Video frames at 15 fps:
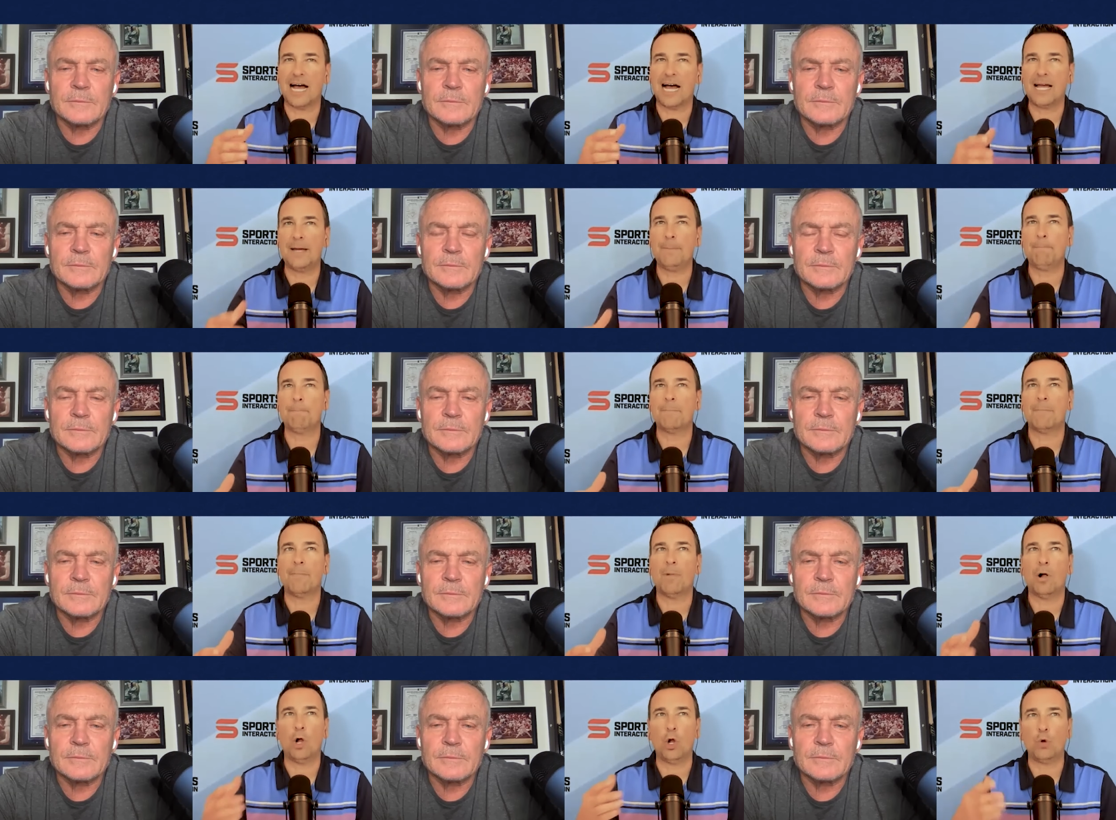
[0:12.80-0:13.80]
Speaker 1: I'm
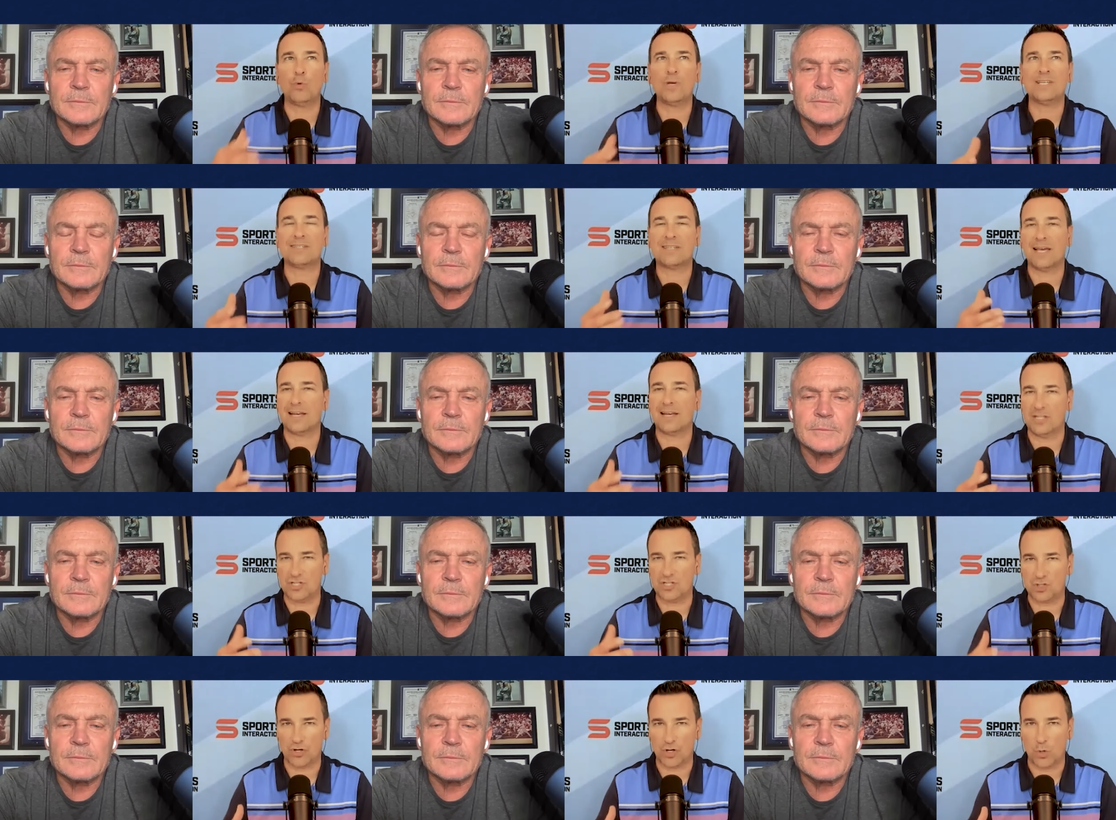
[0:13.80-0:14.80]
always getting
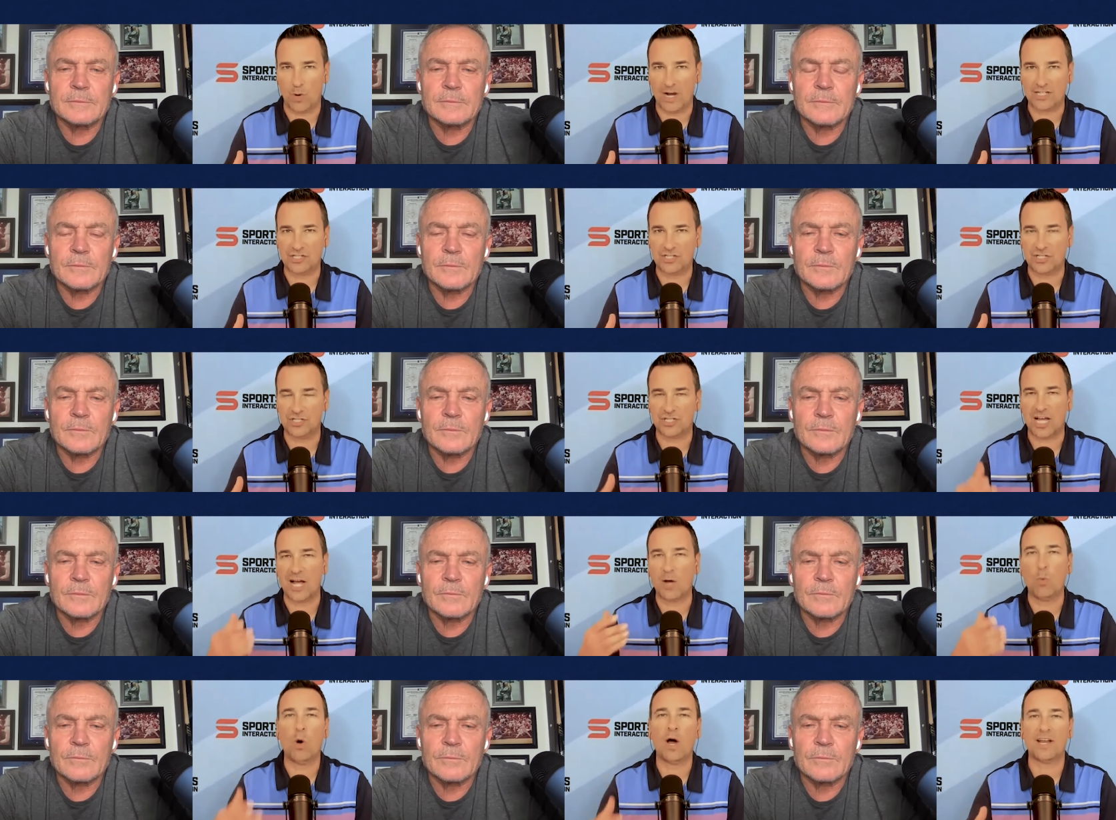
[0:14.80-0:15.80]
these sort of questions.
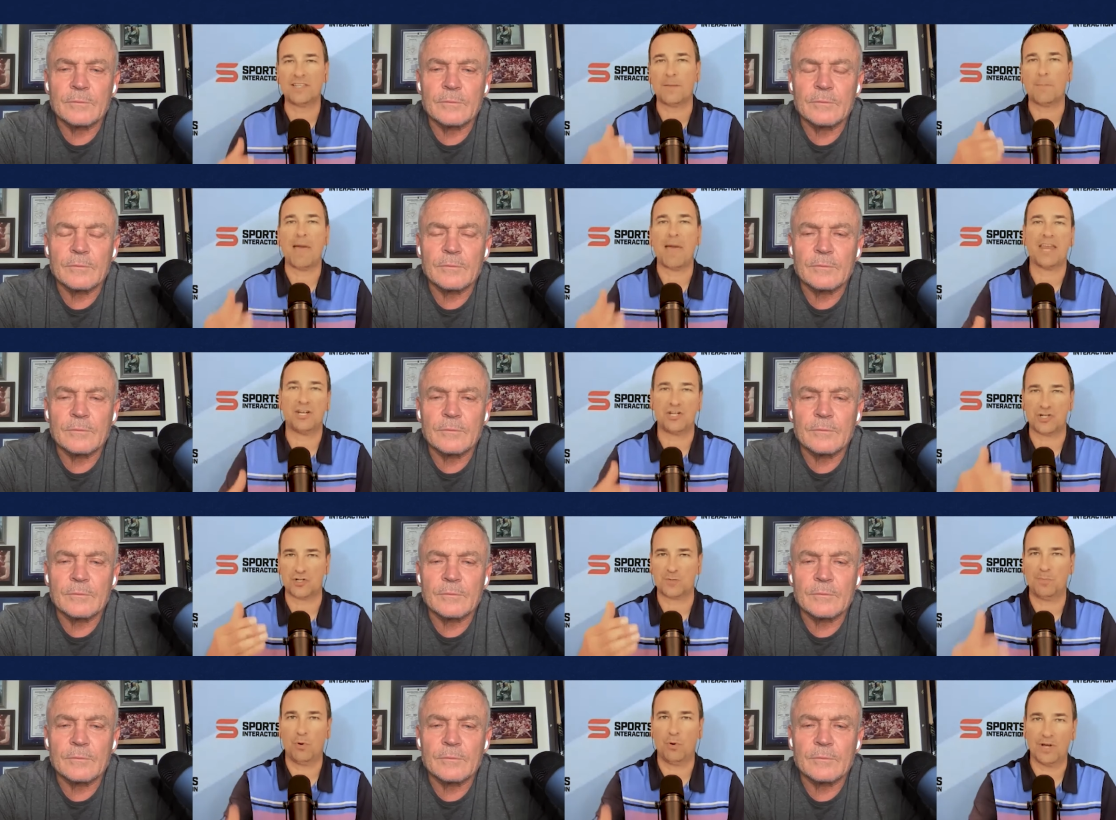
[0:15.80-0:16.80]
I wanted the
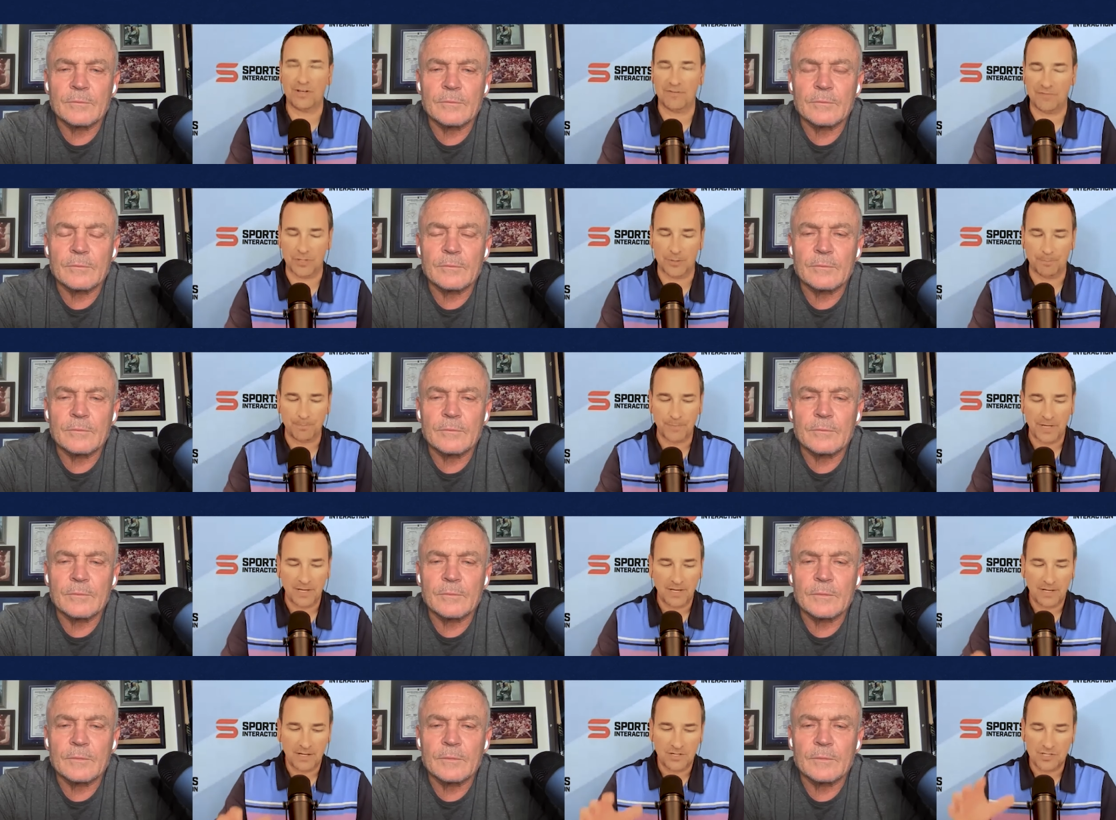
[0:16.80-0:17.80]
manager's point of view.
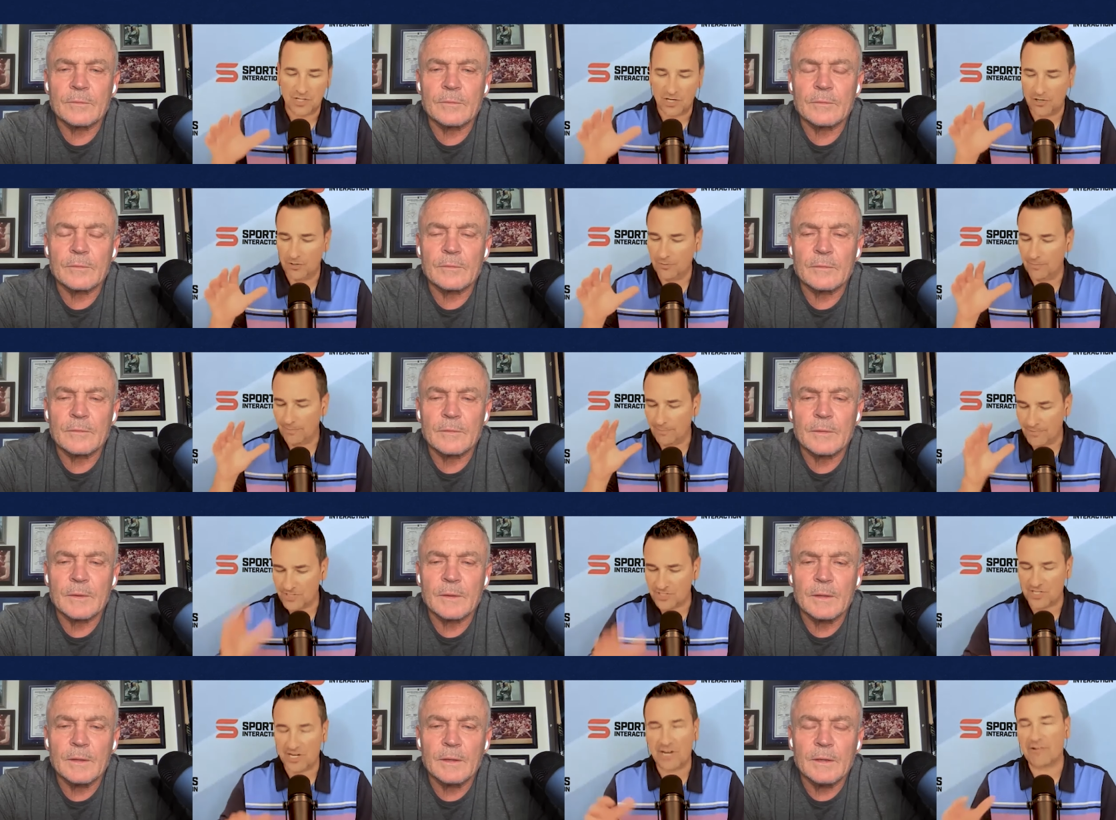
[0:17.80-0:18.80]
So the
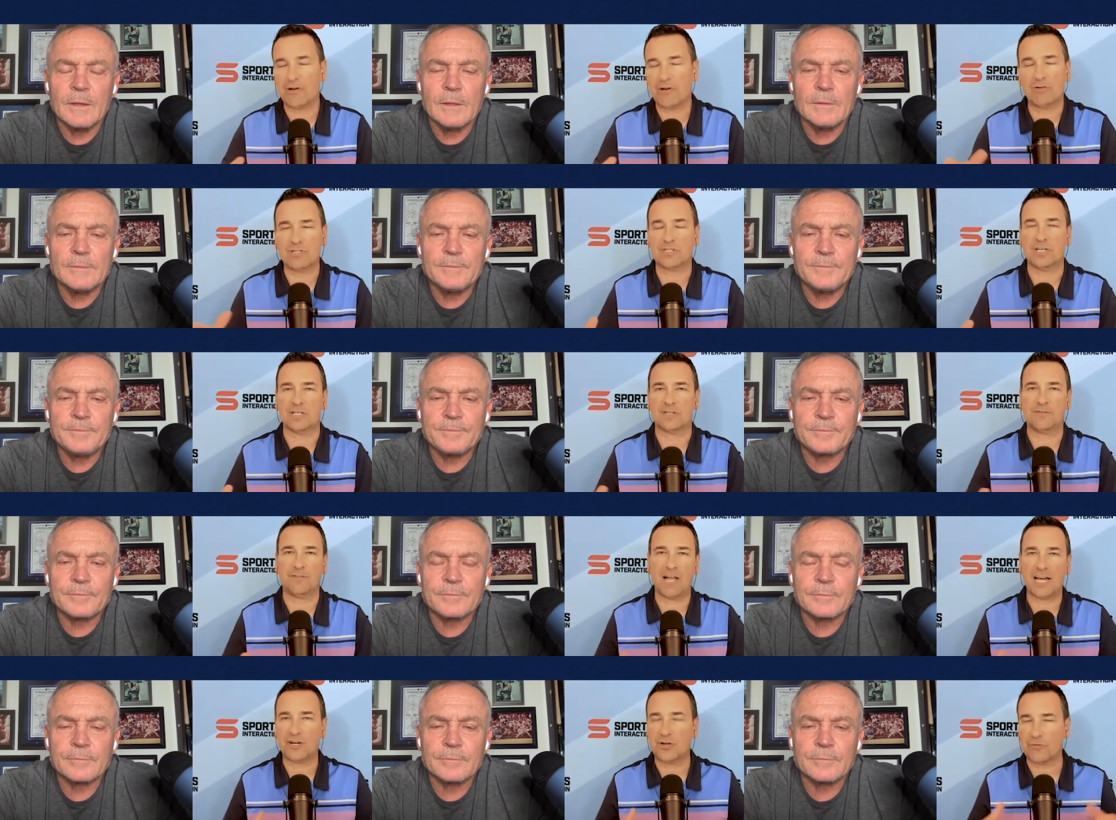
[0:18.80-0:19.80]
scenario is this
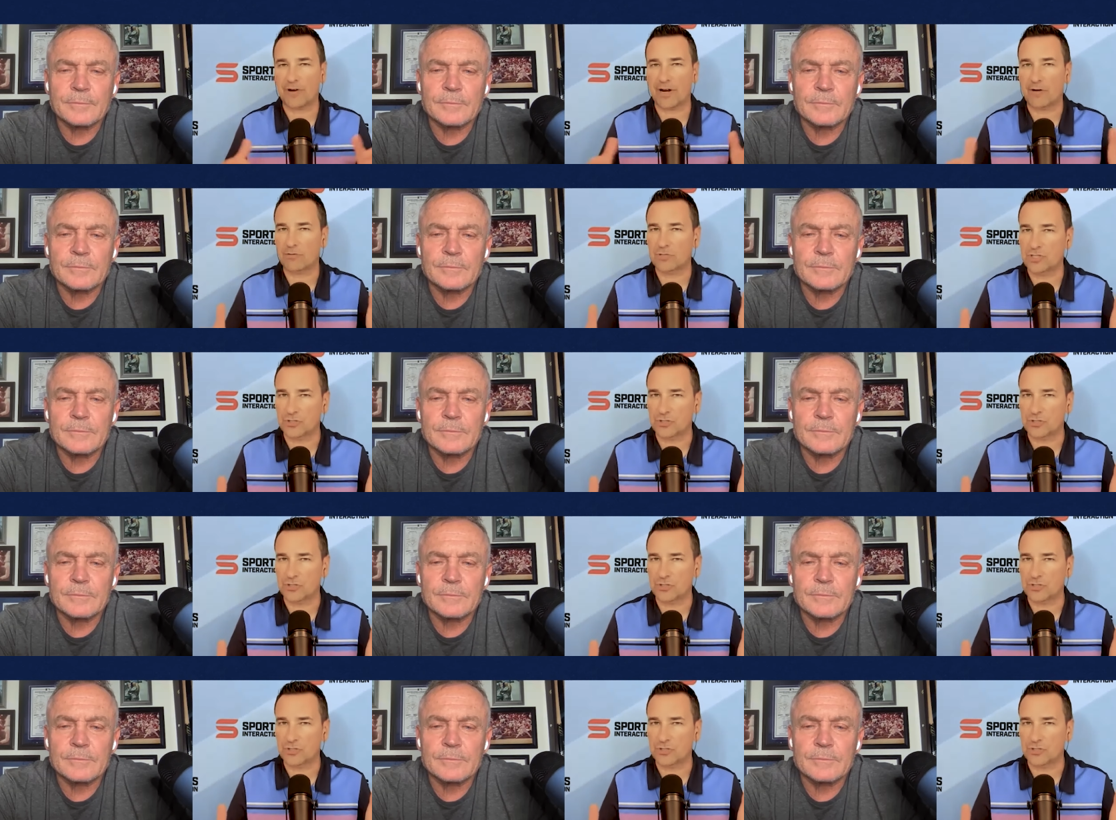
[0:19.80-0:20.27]
Vlad Guerrero